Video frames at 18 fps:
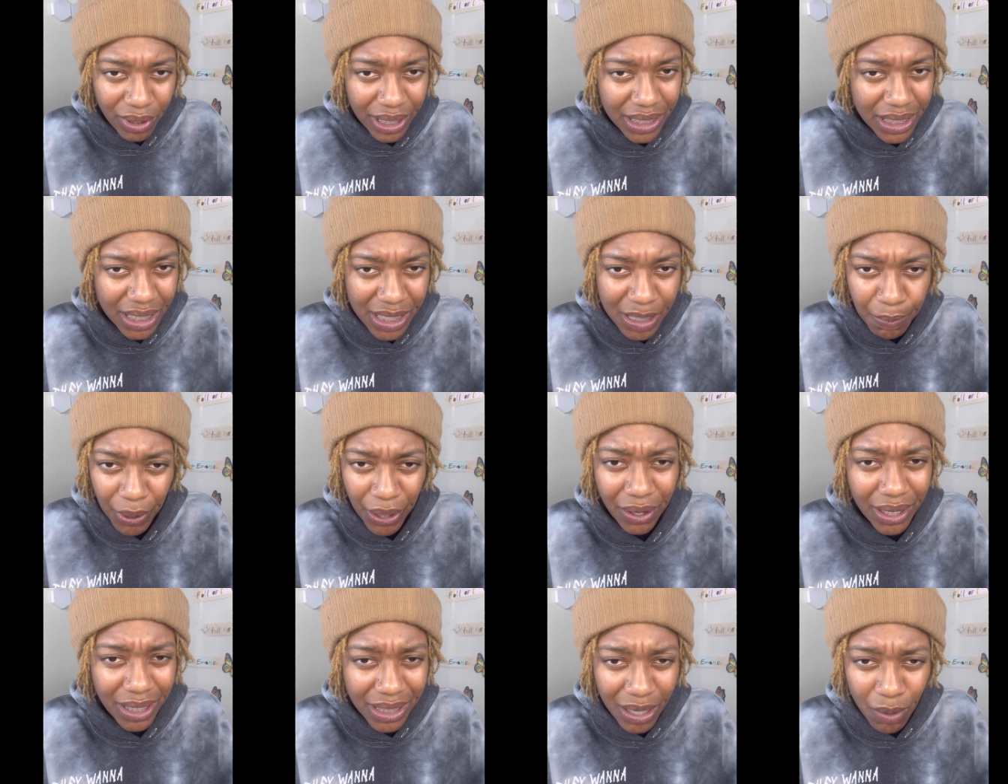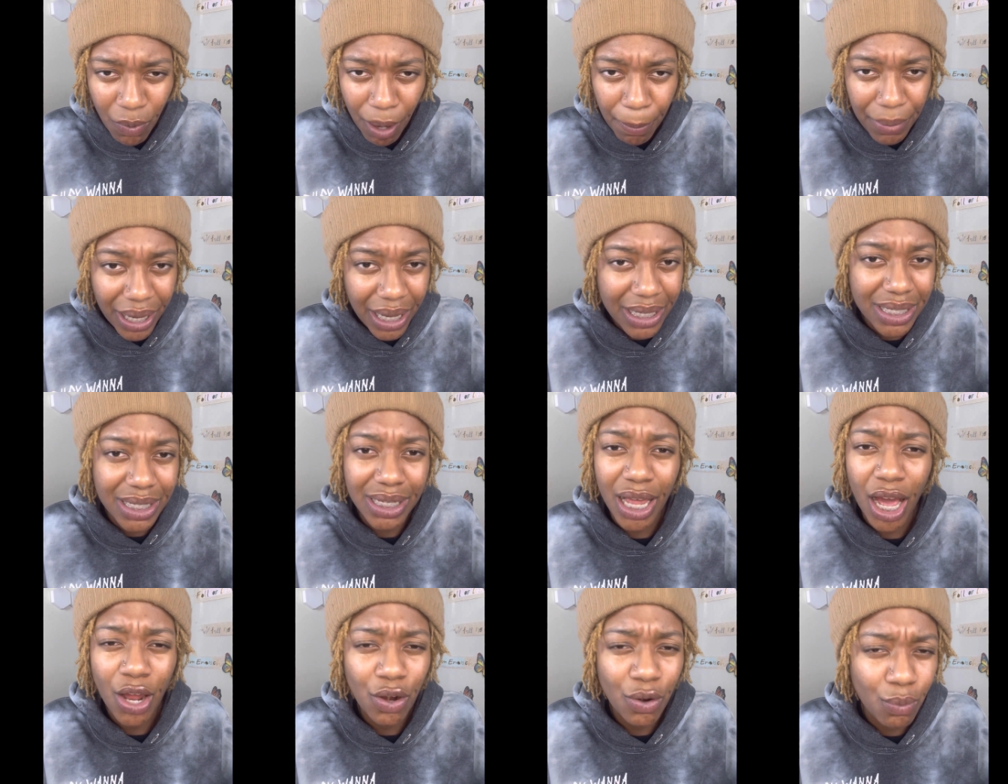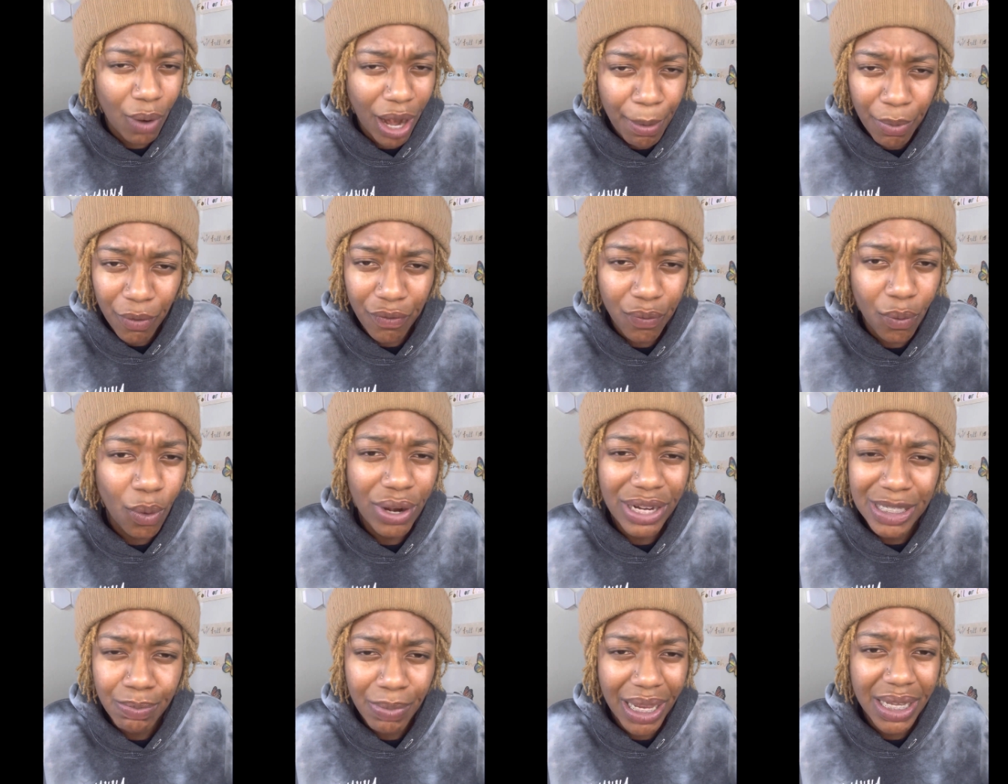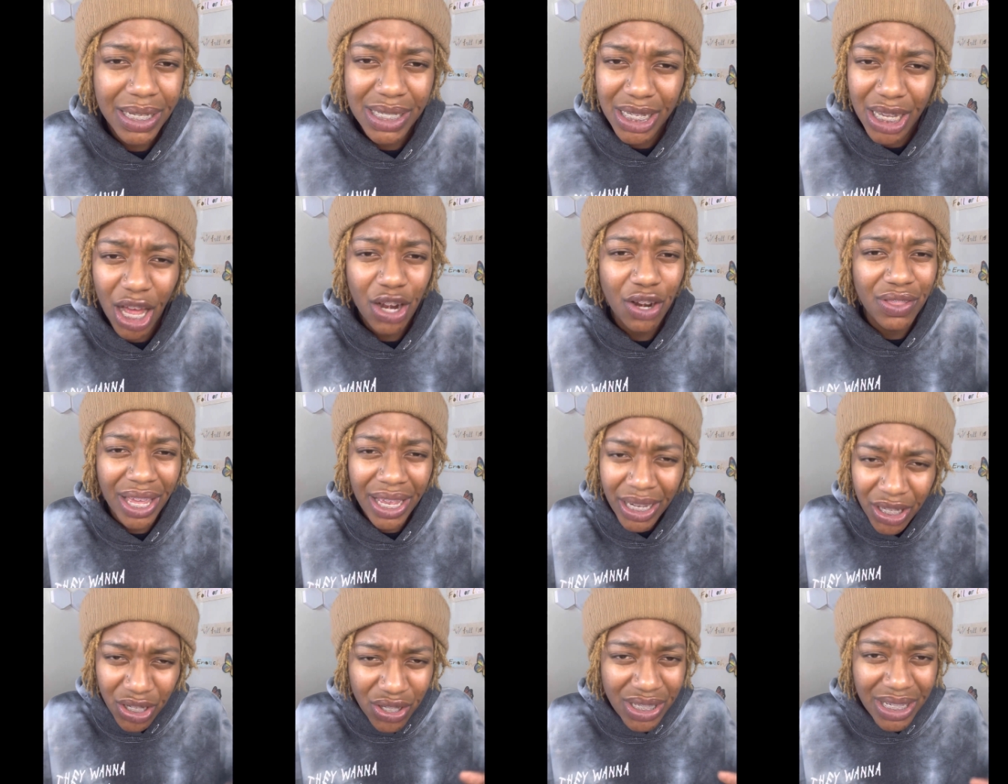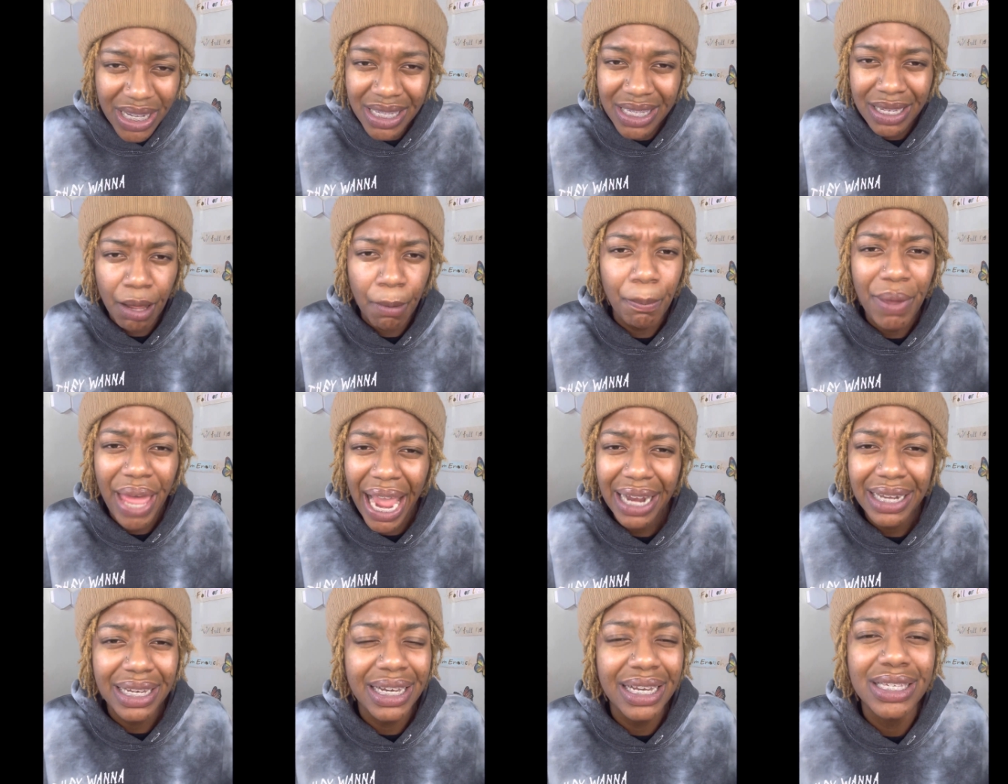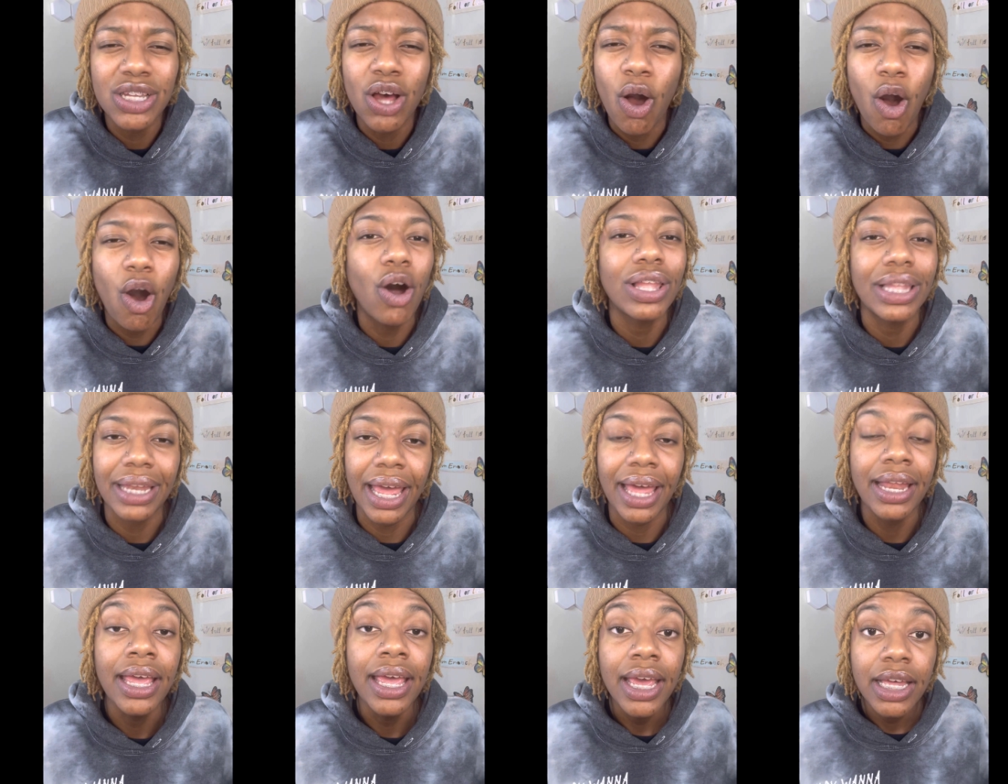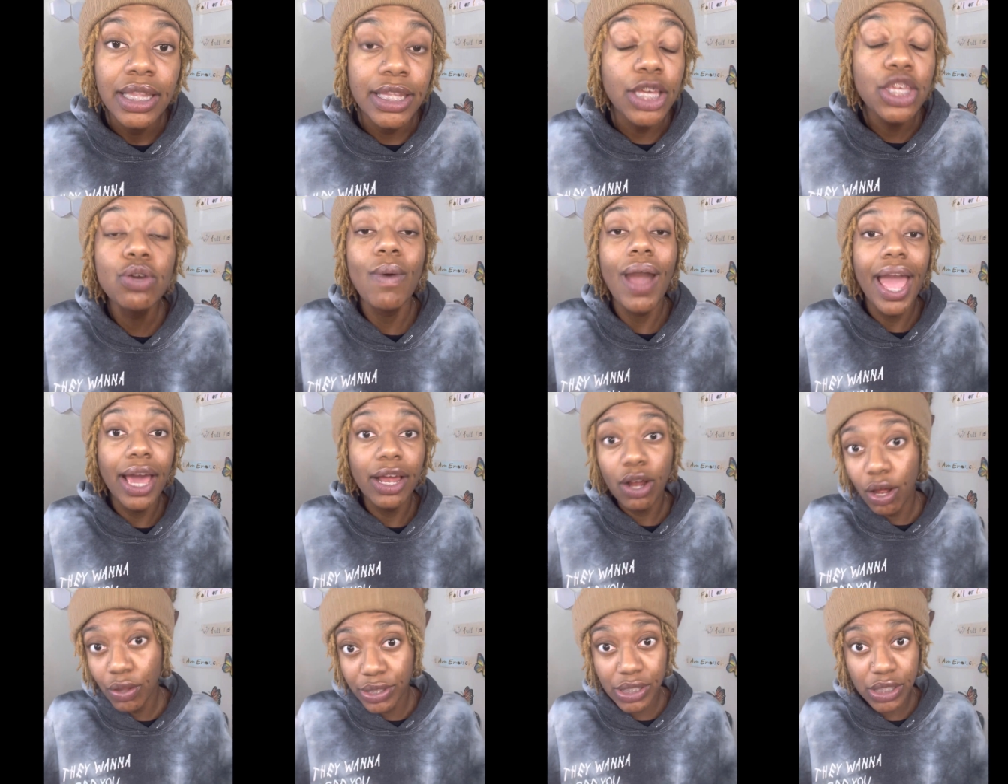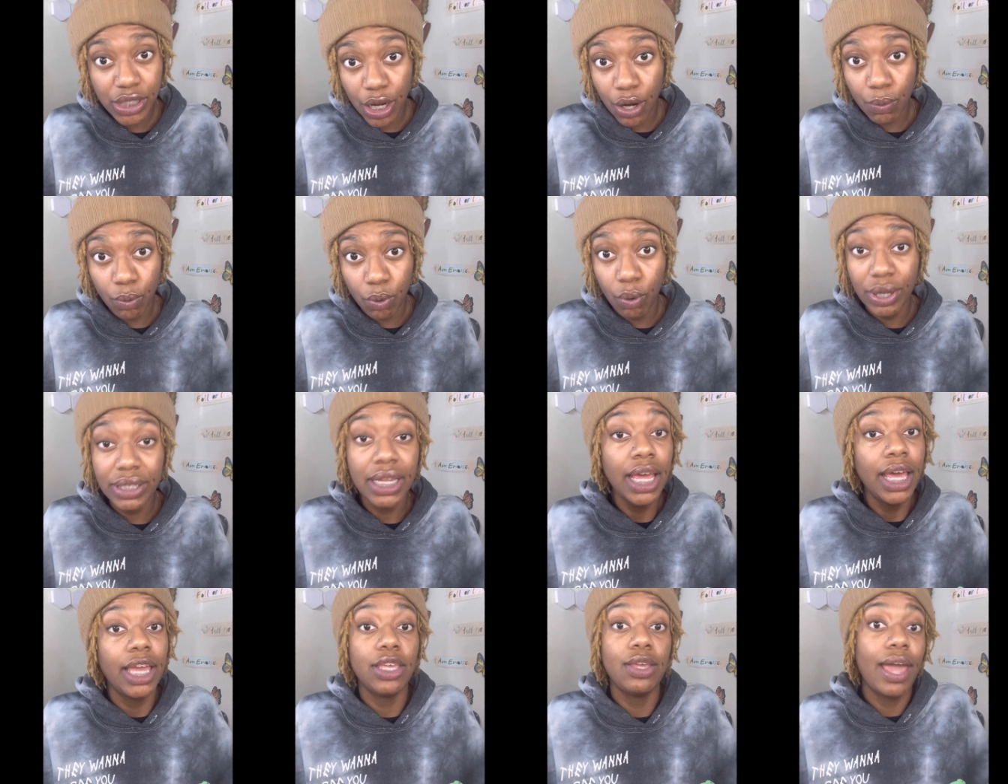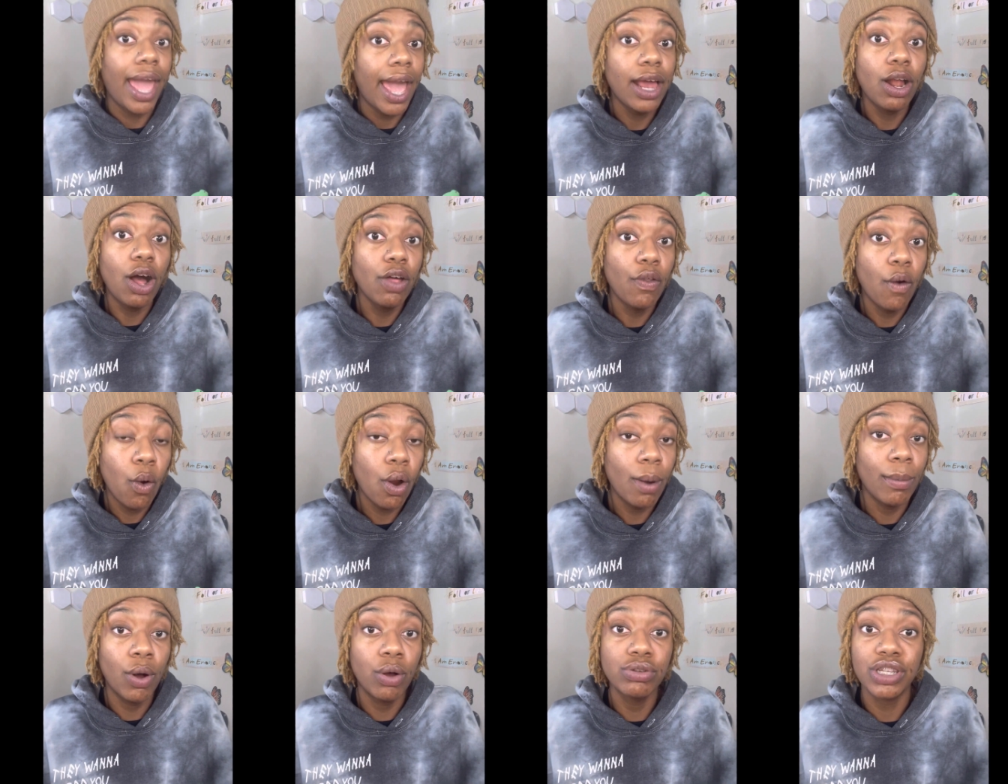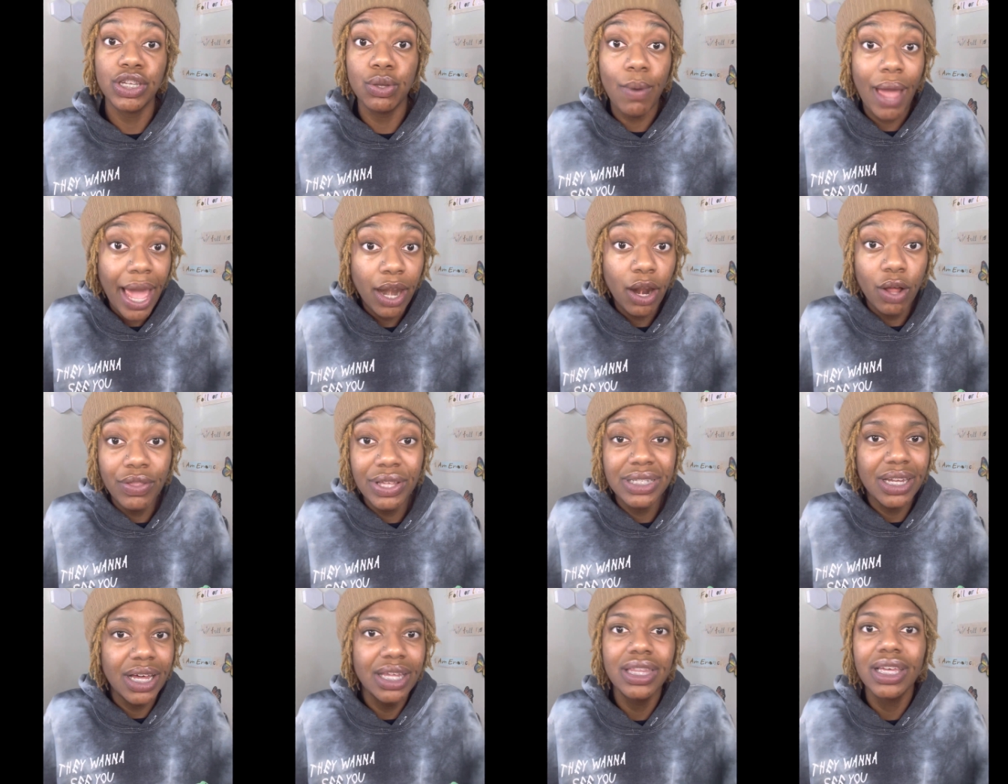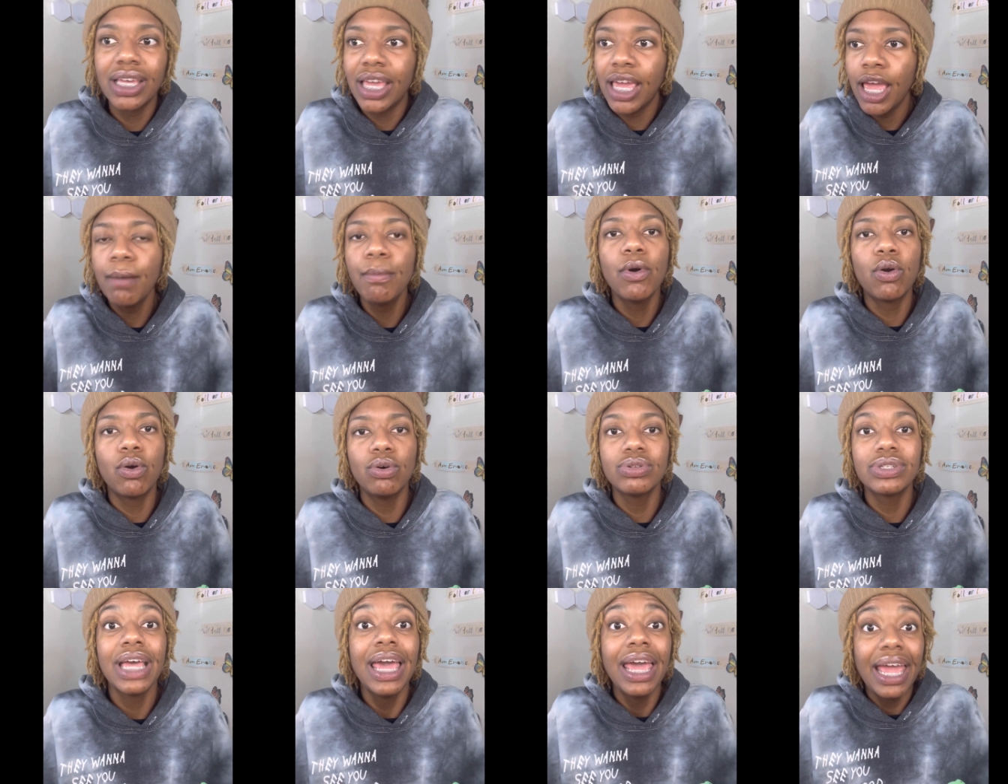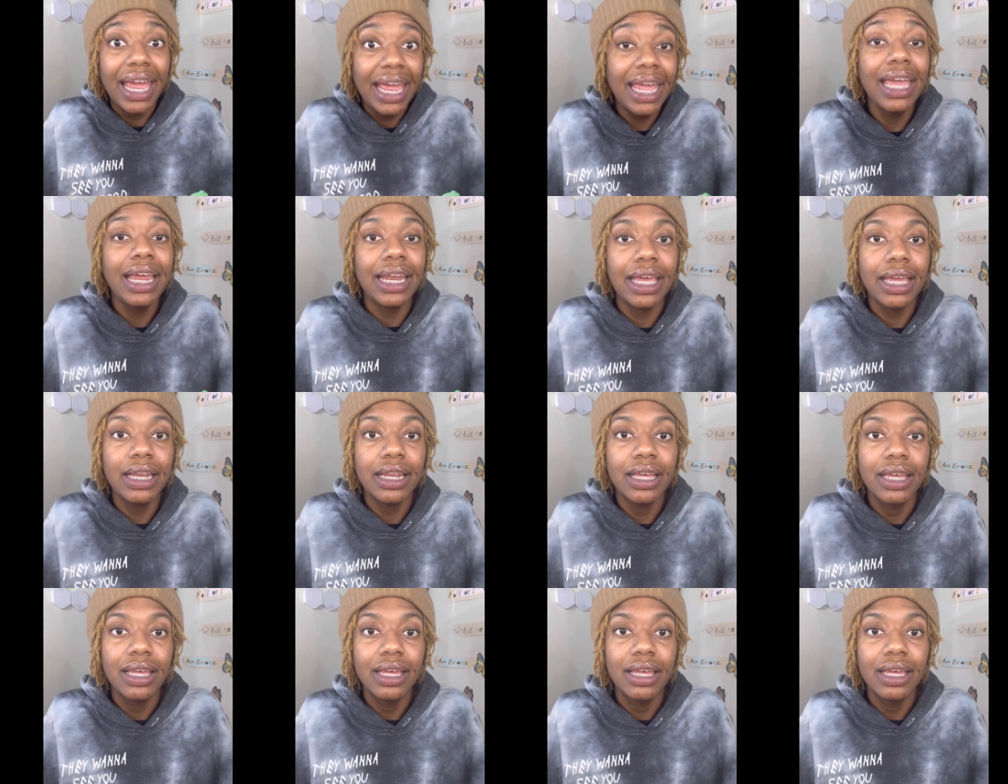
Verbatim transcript: is experiencing while being slaughtered right before it's being slaughtered, that energy is compacted into all of that. Then you add all the steroids and you add all the hormones and you add all these other chemicals in it.